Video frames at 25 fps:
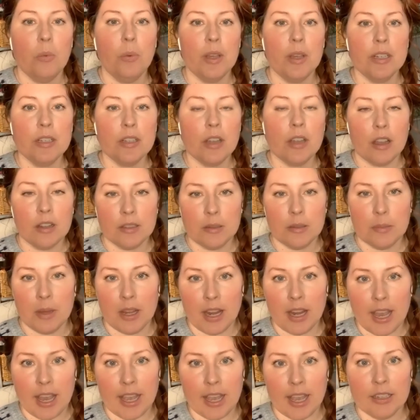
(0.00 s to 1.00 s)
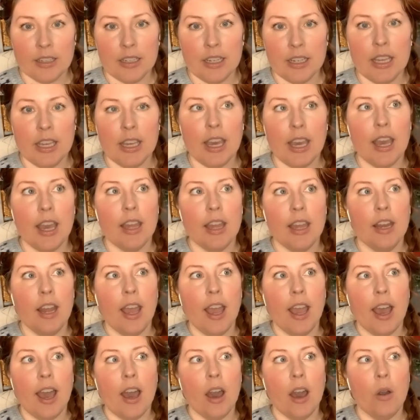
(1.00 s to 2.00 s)
we talked about acne and
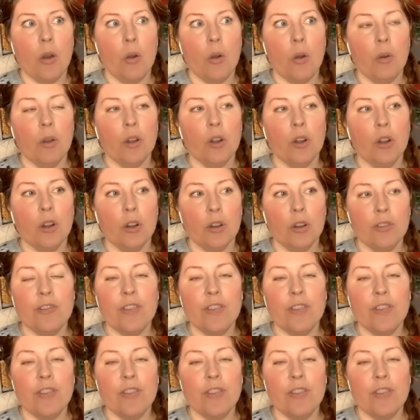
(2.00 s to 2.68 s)
how her